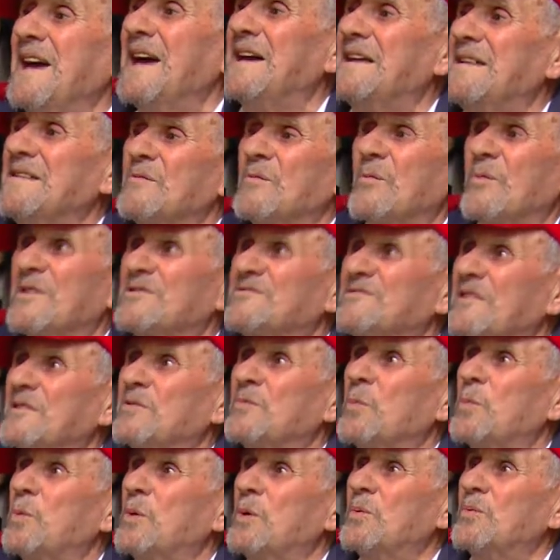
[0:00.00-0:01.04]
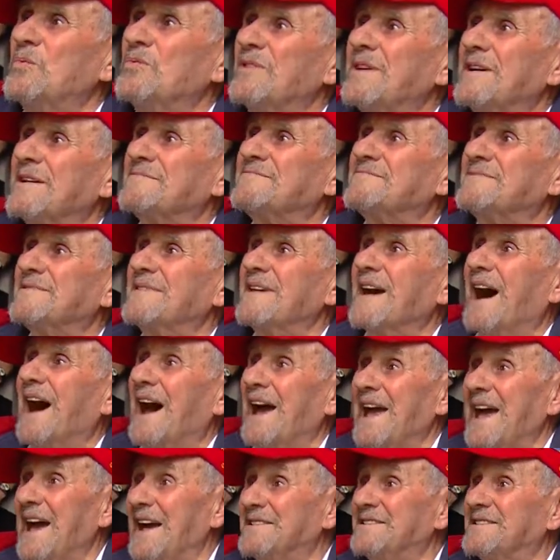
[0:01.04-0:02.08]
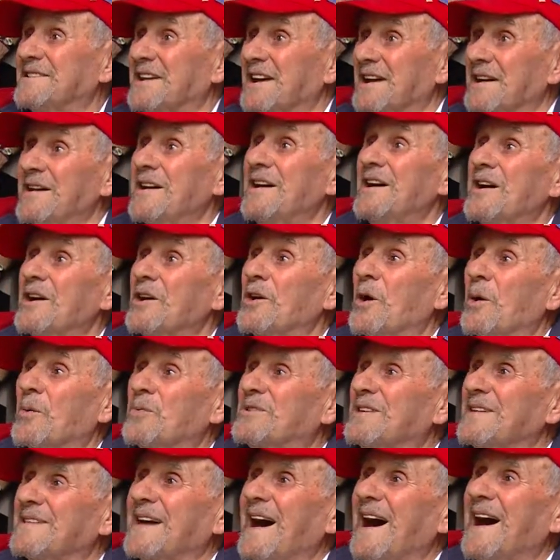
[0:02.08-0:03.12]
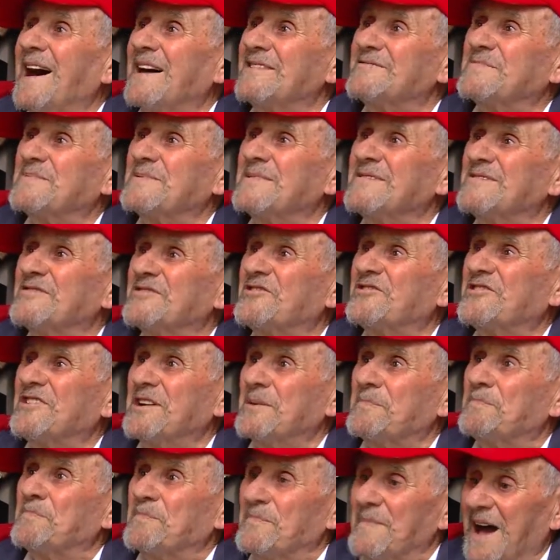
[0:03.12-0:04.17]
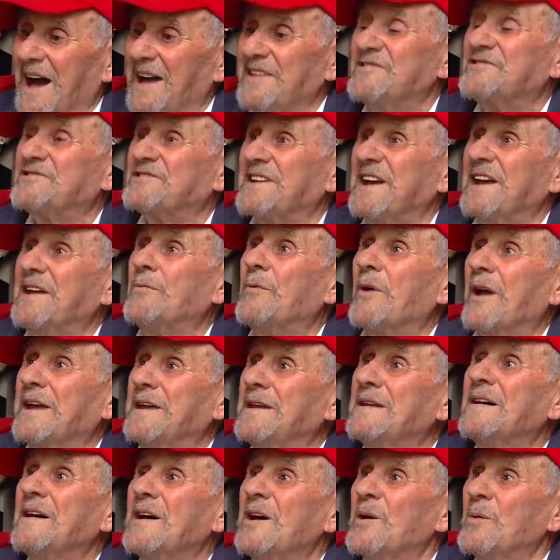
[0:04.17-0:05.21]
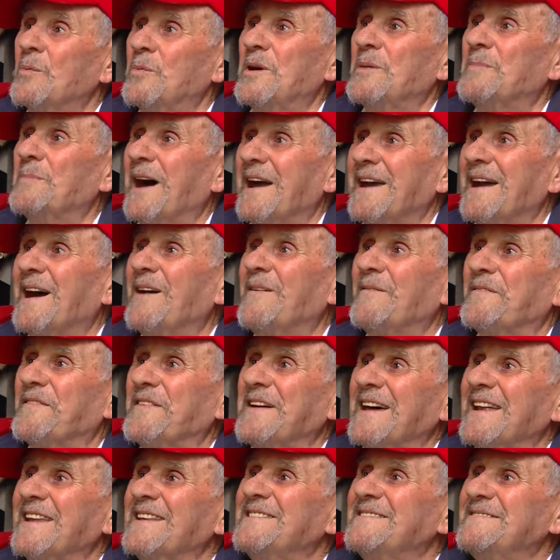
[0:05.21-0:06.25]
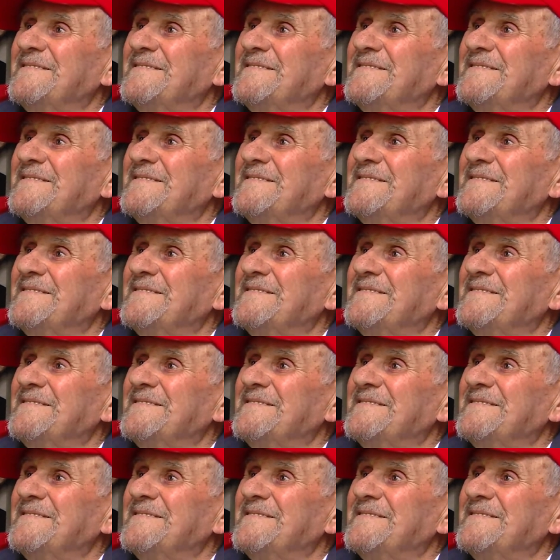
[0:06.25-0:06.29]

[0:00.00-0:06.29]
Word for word: And it wasn't a wound that I had to go to the hospital ship. I stayed right with my outfit